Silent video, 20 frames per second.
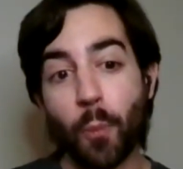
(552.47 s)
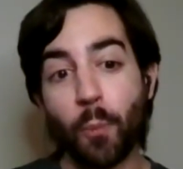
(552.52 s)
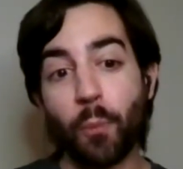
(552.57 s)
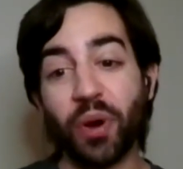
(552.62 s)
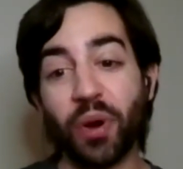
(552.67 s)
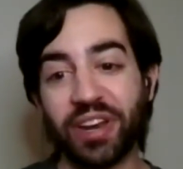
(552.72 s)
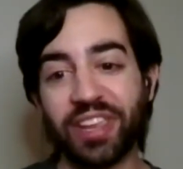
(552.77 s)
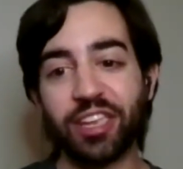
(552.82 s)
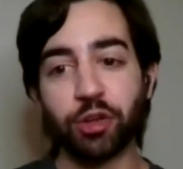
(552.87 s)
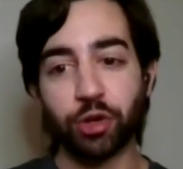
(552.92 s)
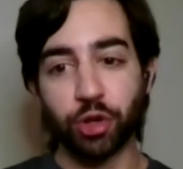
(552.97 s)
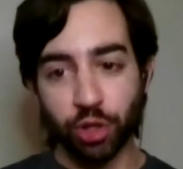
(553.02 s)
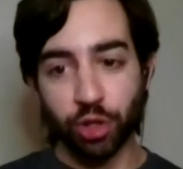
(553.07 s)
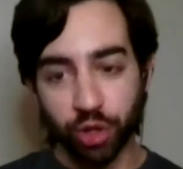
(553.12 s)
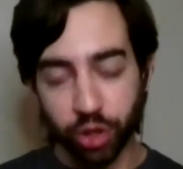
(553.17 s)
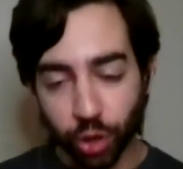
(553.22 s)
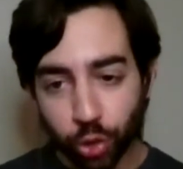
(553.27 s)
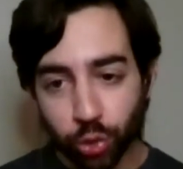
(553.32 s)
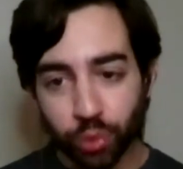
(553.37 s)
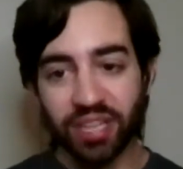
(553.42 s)
but
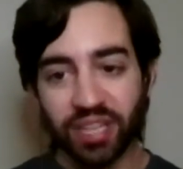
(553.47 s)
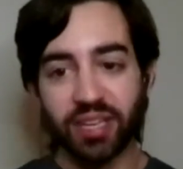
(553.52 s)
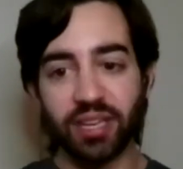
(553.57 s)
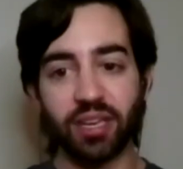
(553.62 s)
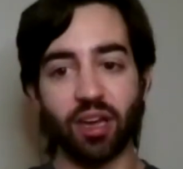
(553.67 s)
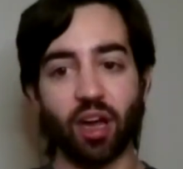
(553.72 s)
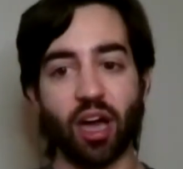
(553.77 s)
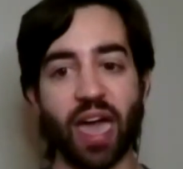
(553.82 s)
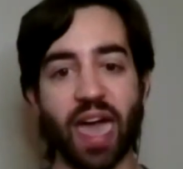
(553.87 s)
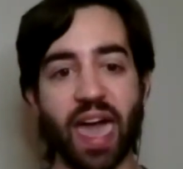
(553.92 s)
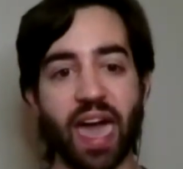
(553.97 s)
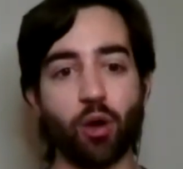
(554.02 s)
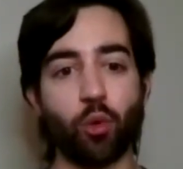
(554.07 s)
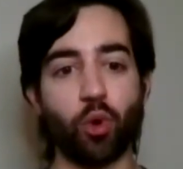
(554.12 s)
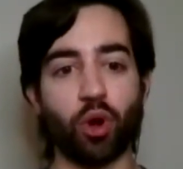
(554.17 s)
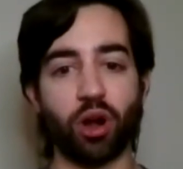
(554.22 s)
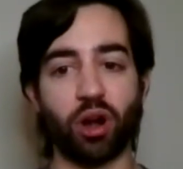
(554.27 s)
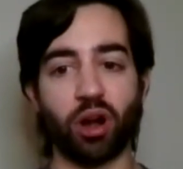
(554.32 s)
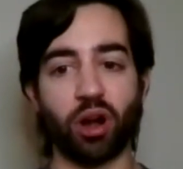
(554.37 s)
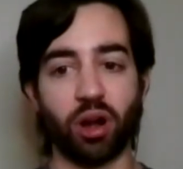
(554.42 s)
including
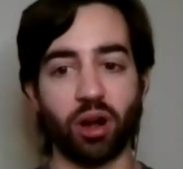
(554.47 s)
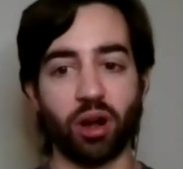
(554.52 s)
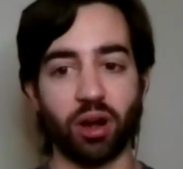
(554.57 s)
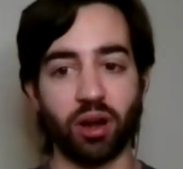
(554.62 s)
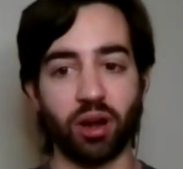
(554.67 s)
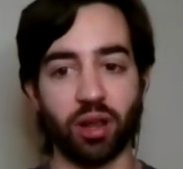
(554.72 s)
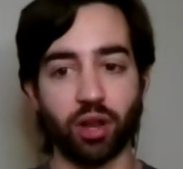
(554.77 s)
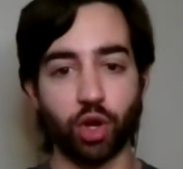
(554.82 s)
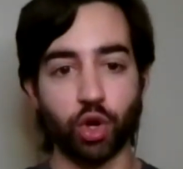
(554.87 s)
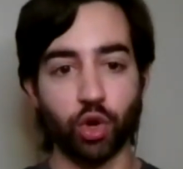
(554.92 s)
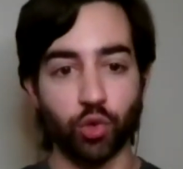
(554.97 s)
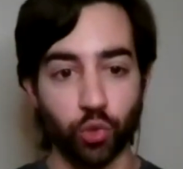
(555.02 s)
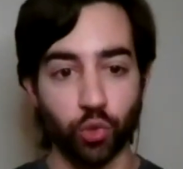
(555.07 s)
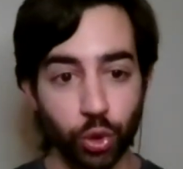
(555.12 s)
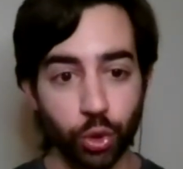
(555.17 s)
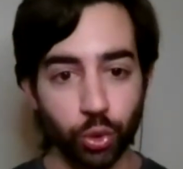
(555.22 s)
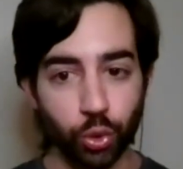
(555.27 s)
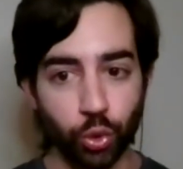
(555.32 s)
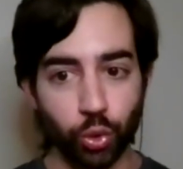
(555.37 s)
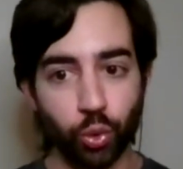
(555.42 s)
our
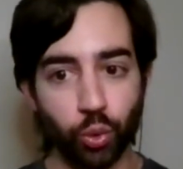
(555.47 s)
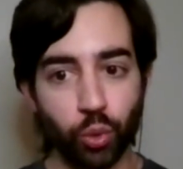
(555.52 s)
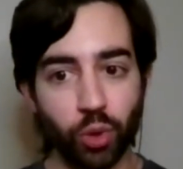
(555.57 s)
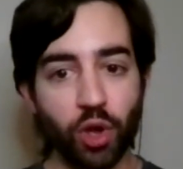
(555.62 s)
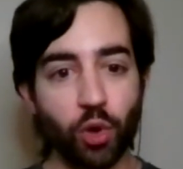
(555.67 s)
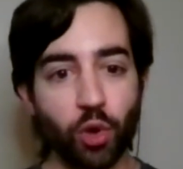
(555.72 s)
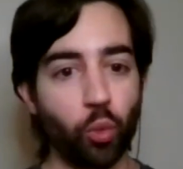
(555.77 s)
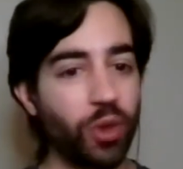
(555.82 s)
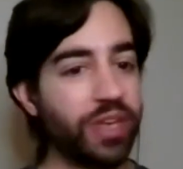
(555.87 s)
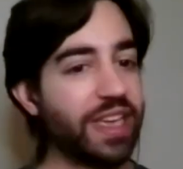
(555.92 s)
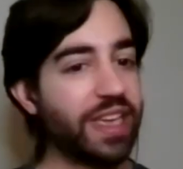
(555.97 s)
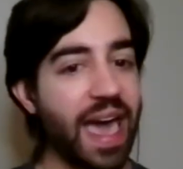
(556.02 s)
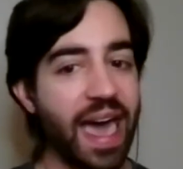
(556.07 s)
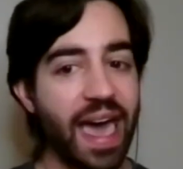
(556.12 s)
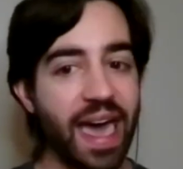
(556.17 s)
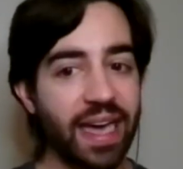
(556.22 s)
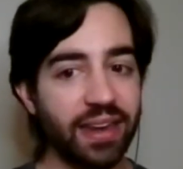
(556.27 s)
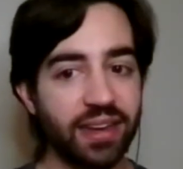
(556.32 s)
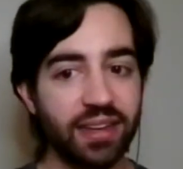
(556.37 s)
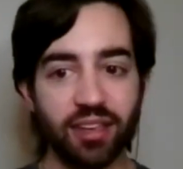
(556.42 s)
crew, we
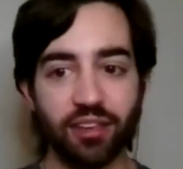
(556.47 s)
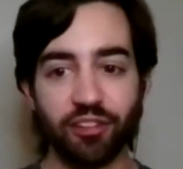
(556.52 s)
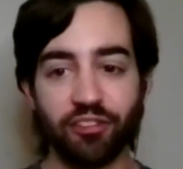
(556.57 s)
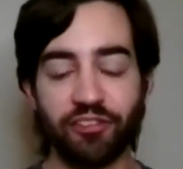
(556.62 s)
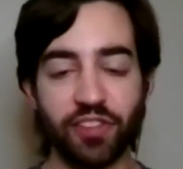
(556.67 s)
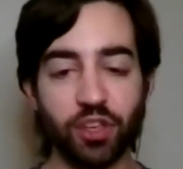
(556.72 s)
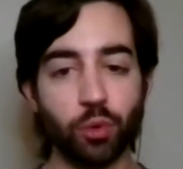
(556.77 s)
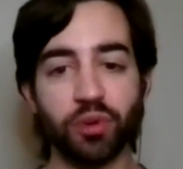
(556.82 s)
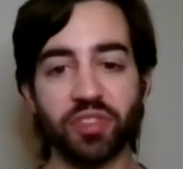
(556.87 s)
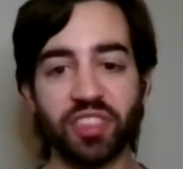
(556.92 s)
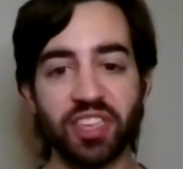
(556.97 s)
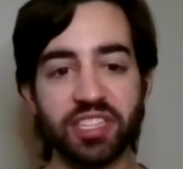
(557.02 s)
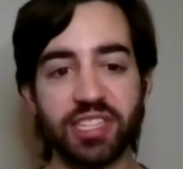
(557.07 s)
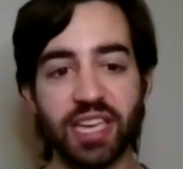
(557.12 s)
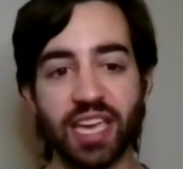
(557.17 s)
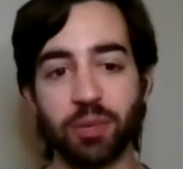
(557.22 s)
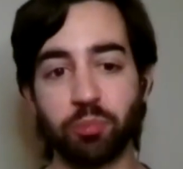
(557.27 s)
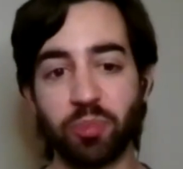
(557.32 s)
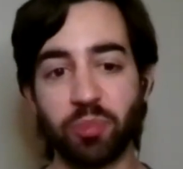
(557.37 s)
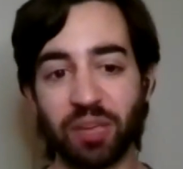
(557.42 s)
had fewer than
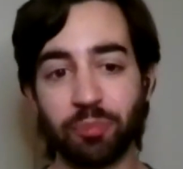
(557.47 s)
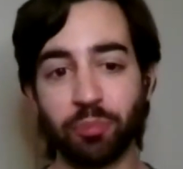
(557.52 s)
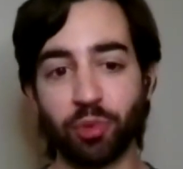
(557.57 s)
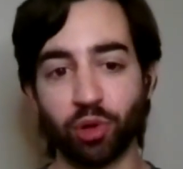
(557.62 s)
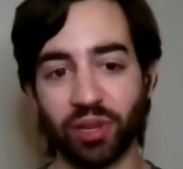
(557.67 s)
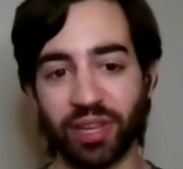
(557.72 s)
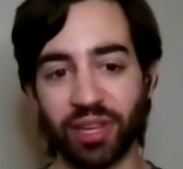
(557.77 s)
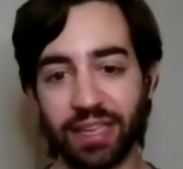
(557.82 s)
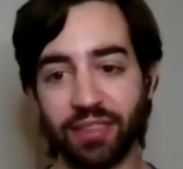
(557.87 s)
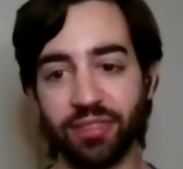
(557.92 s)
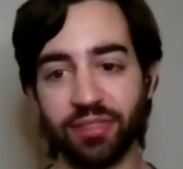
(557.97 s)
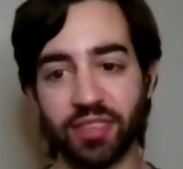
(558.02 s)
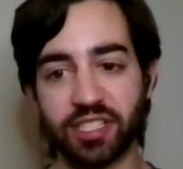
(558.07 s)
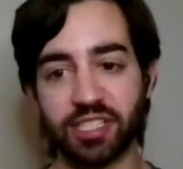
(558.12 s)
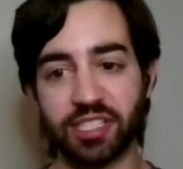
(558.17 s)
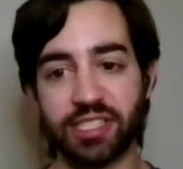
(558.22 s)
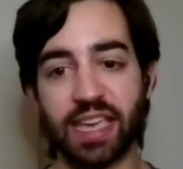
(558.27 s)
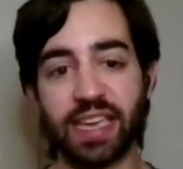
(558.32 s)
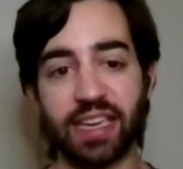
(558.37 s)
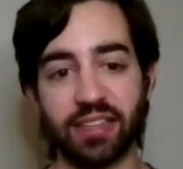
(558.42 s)
10 people in the
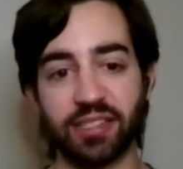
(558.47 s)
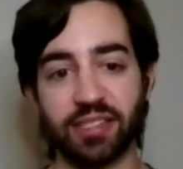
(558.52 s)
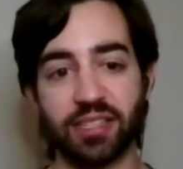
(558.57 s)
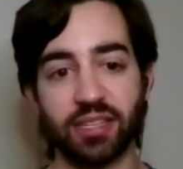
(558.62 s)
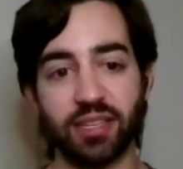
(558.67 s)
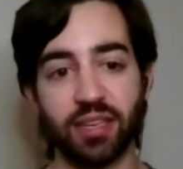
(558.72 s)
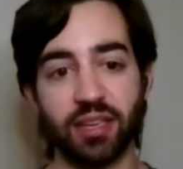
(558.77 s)
Saint